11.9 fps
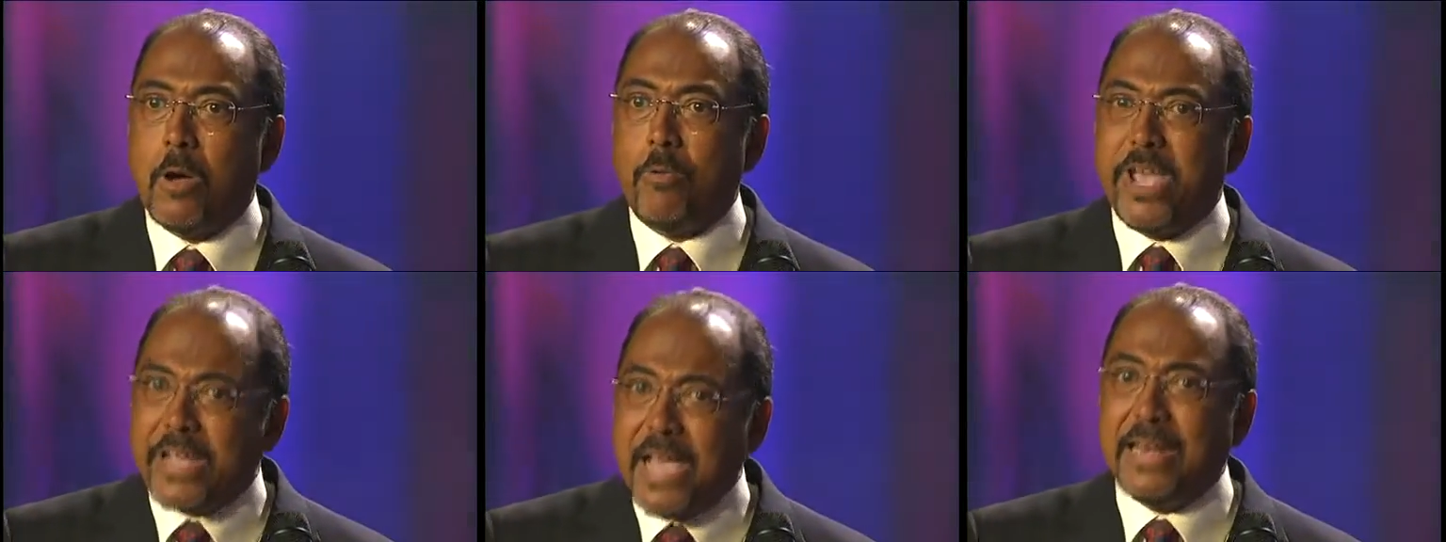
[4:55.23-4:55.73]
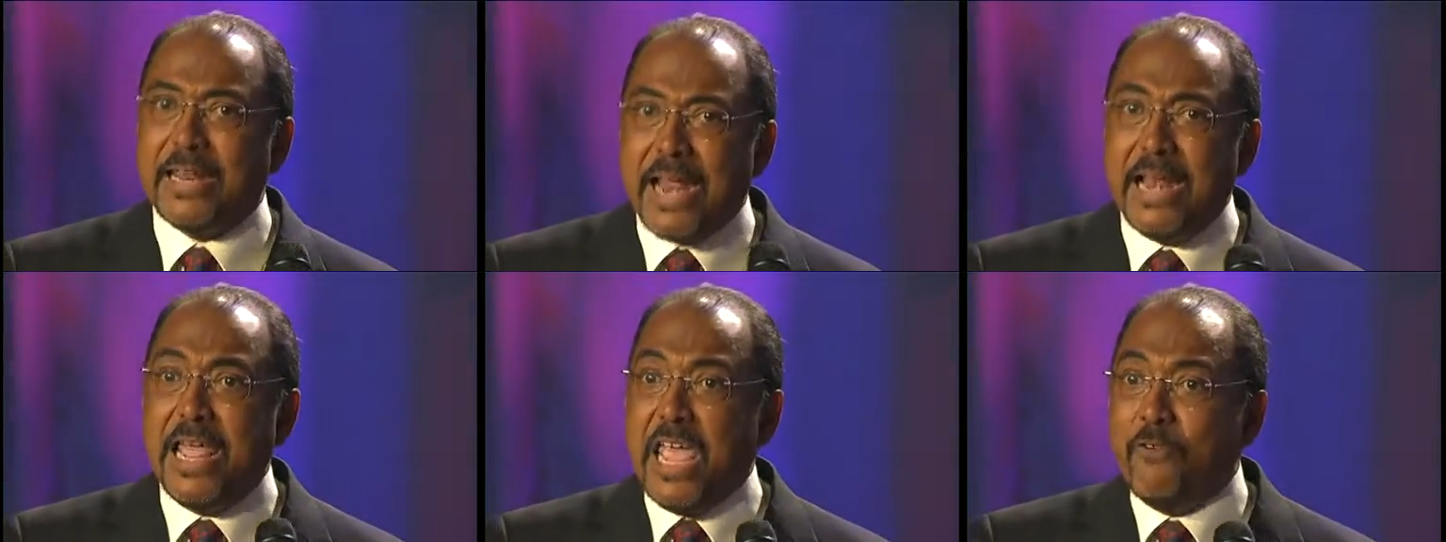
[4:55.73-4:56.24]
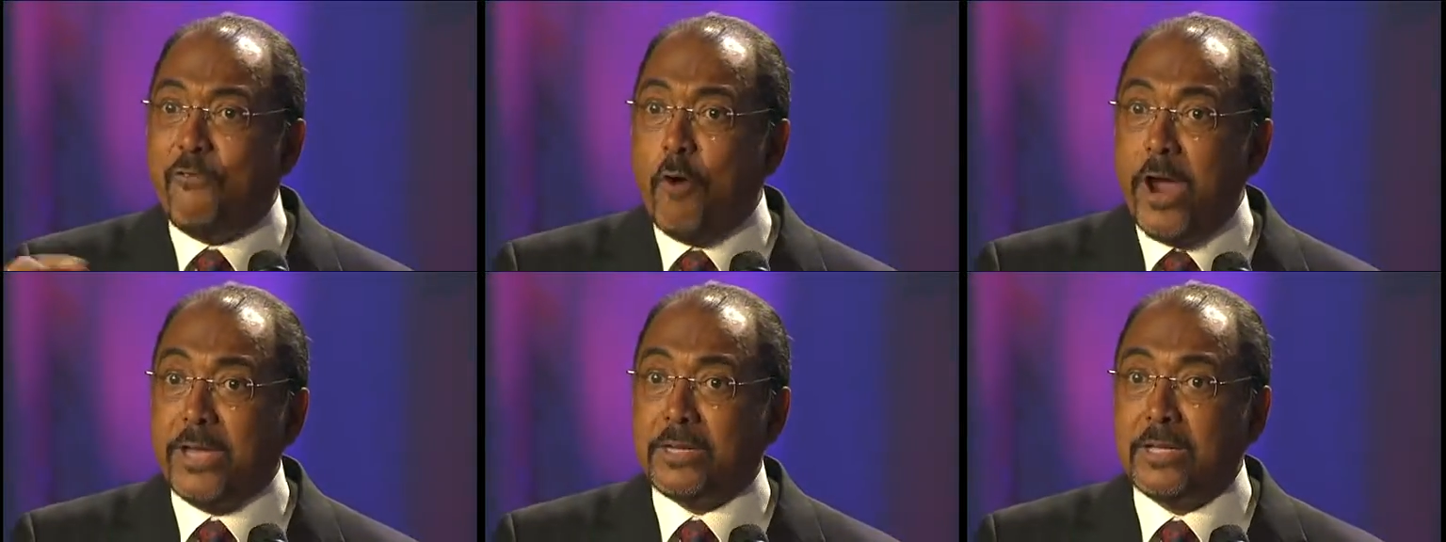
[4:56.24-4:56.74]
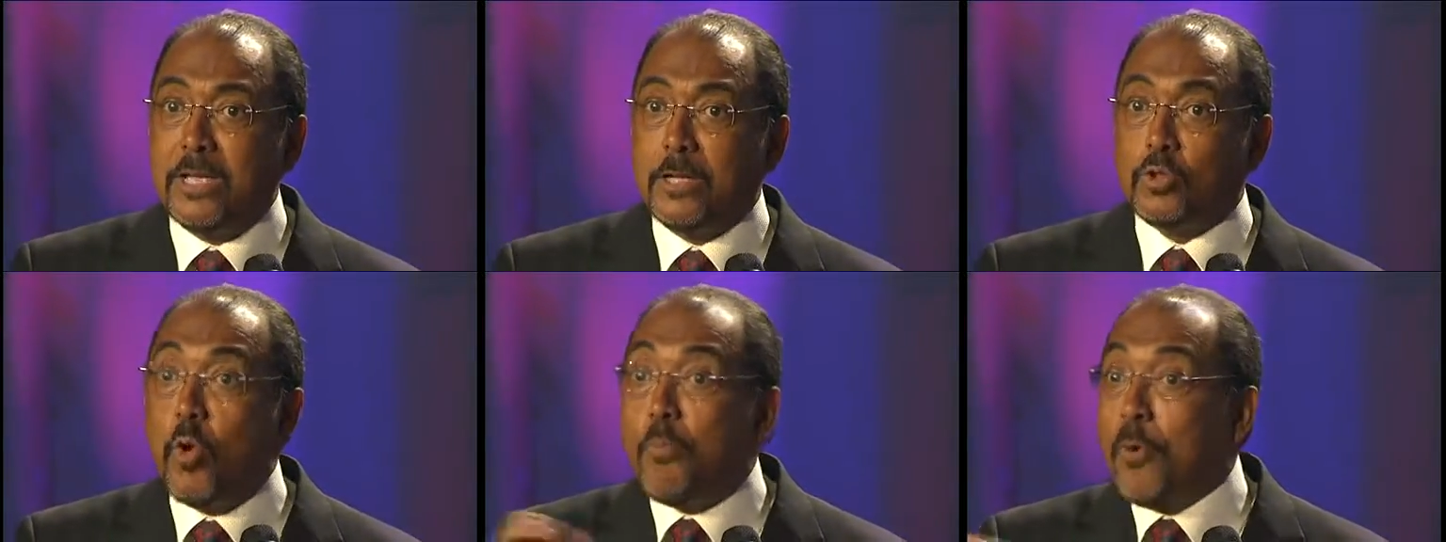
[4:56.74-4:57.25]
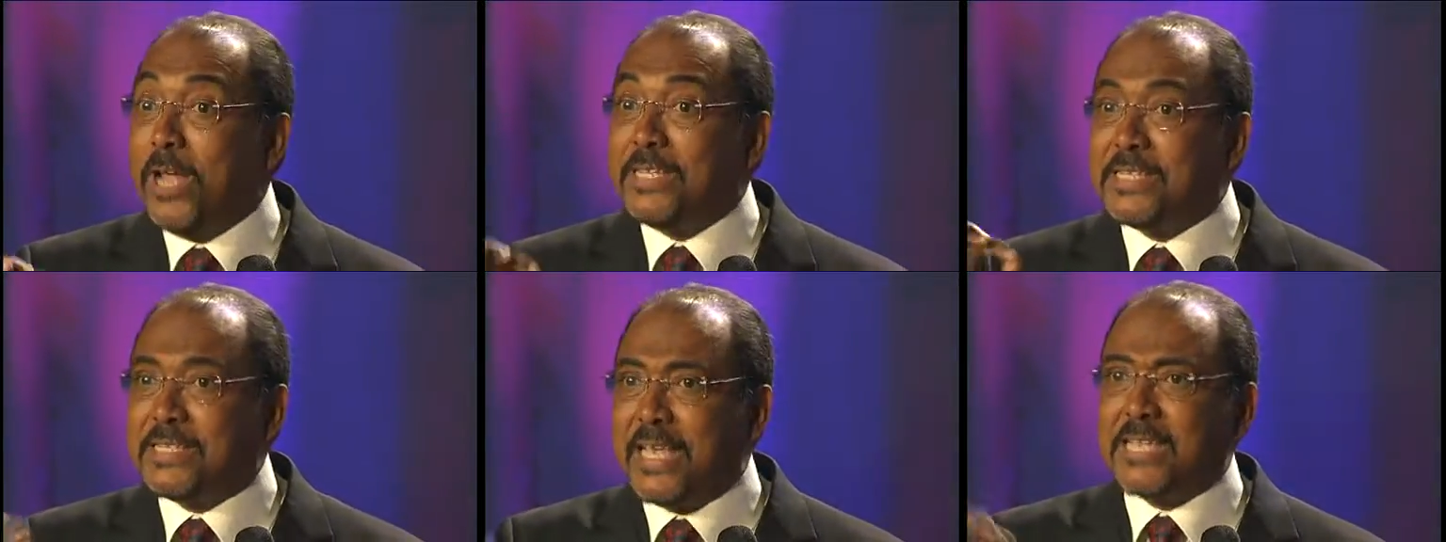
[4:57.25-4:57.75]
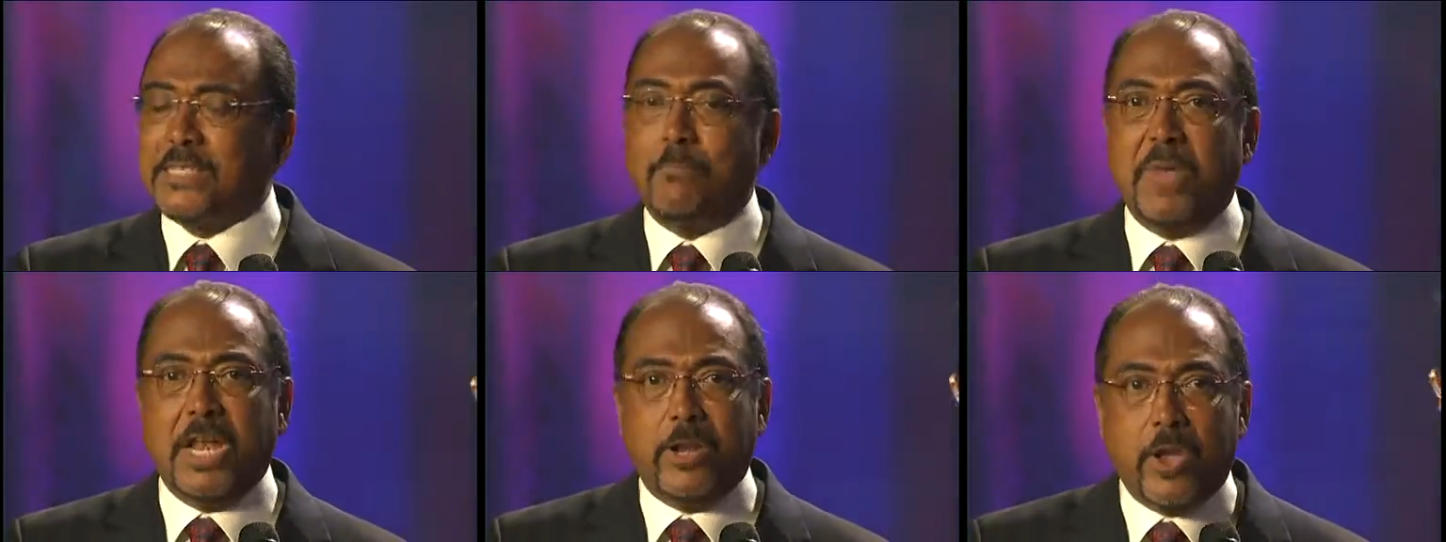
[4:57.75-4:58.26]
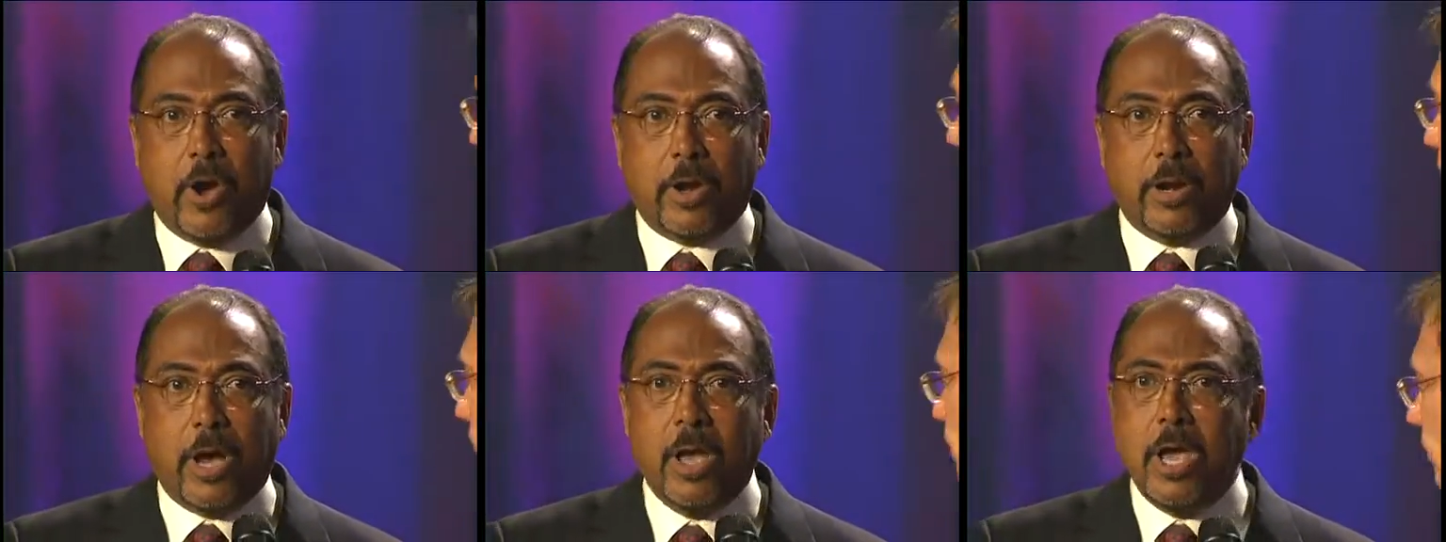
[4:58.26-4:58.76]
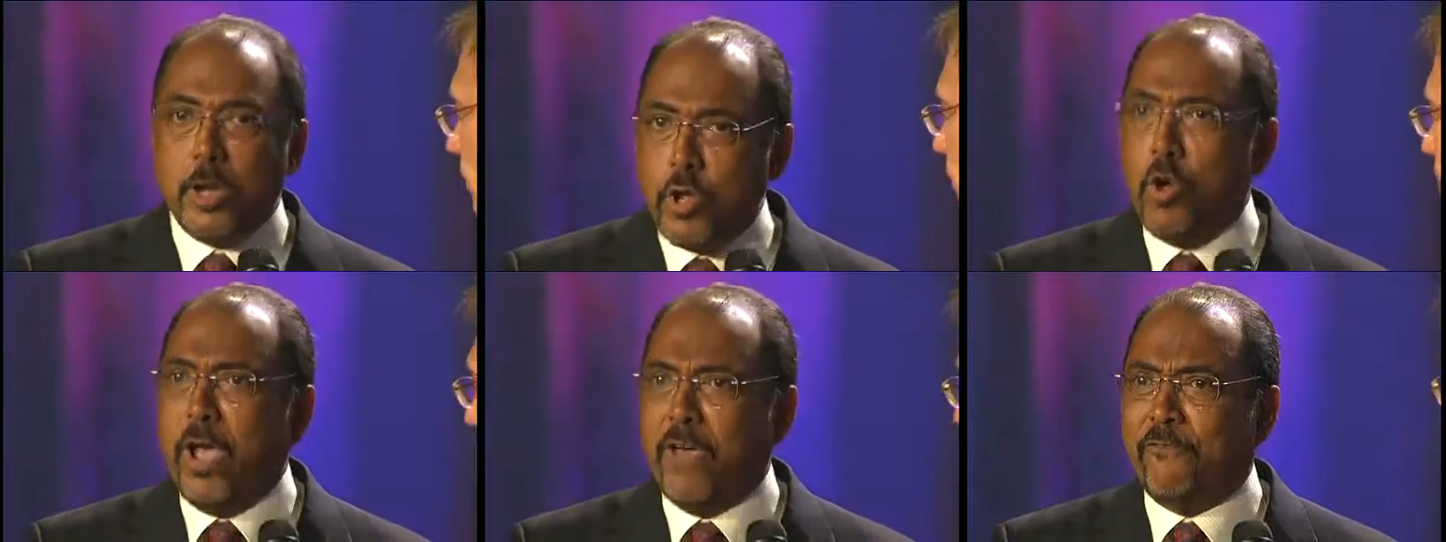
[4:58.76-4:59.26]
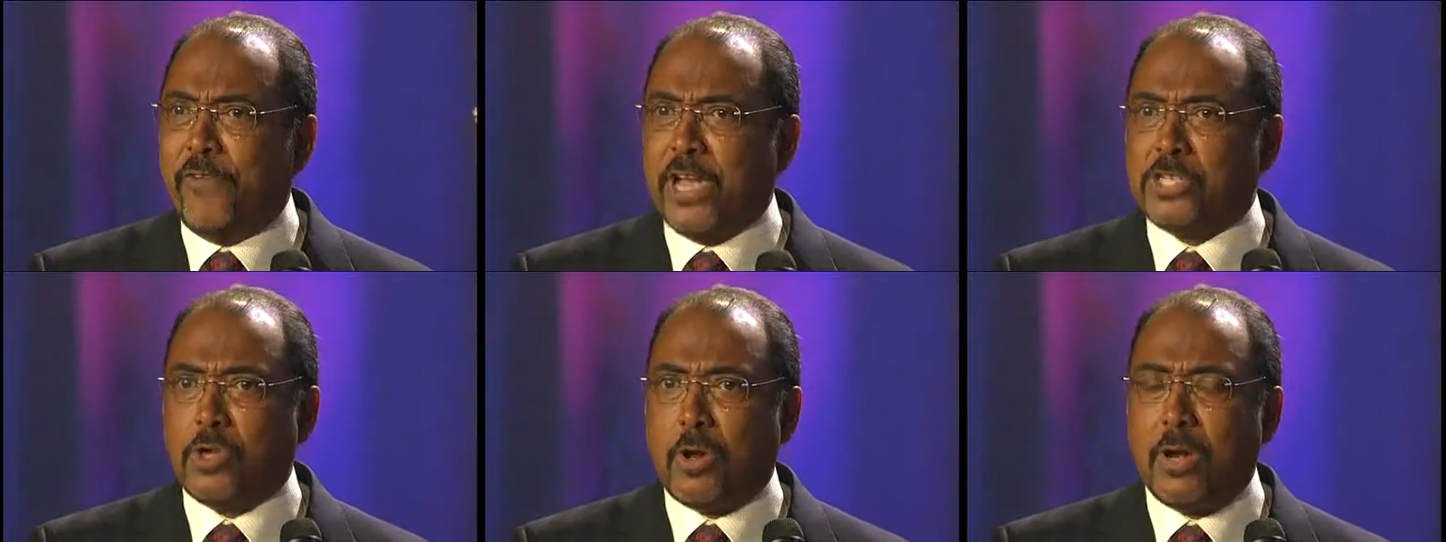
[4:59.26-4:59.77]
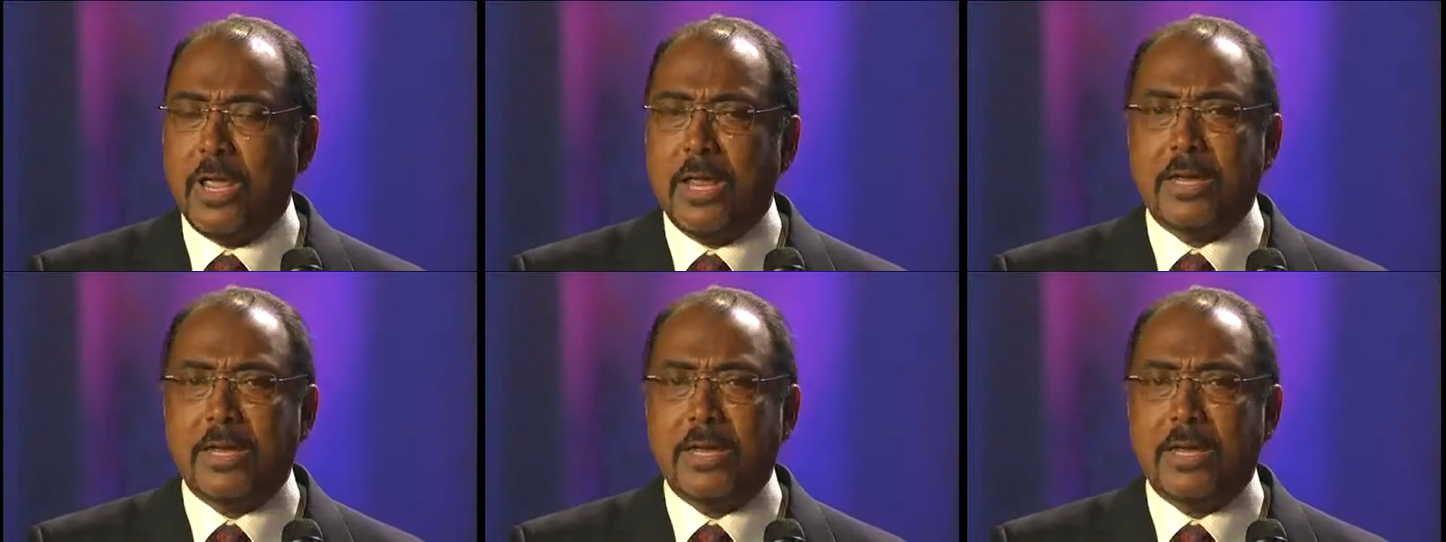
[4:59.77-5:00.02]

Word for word: We can really avoid 2.6 million uh, new infection.